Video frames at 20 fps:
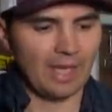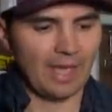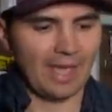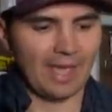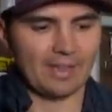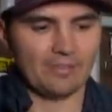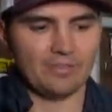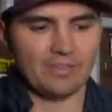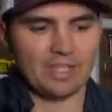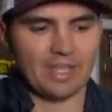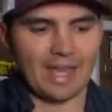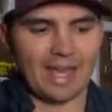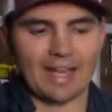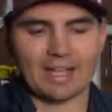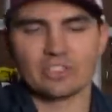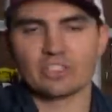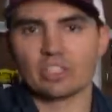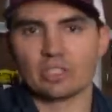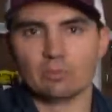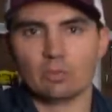heavy
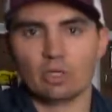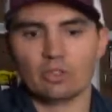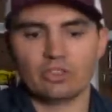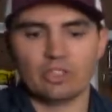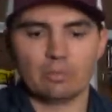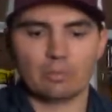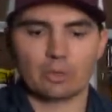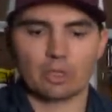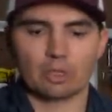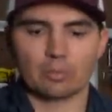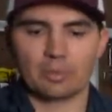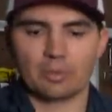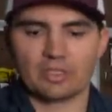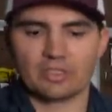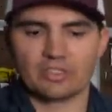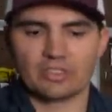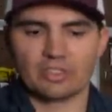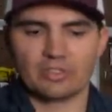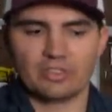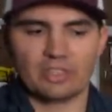action
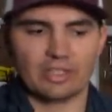multi-purpose